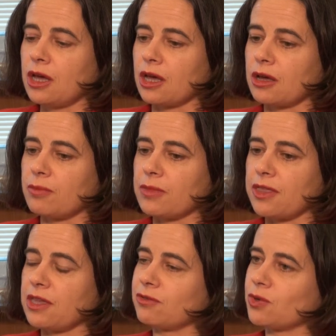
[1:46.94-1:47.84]

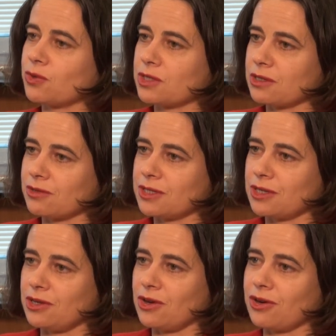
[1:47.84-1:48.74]
And then of course there is
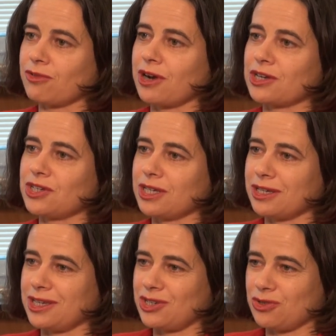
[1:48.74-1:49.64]
the
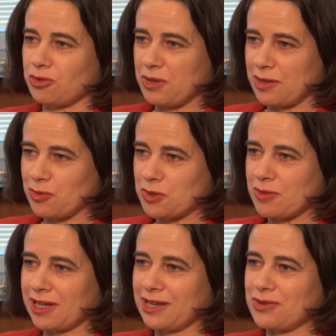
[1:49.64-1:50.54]
overarching issue of people
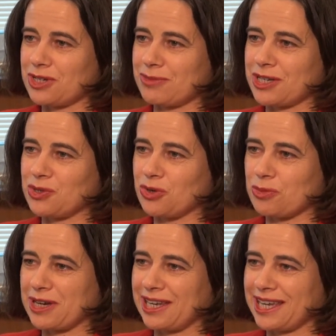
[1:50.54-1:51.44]
smuggling, which I might talk
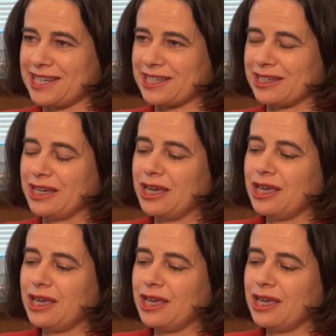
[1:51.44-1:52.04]
about later.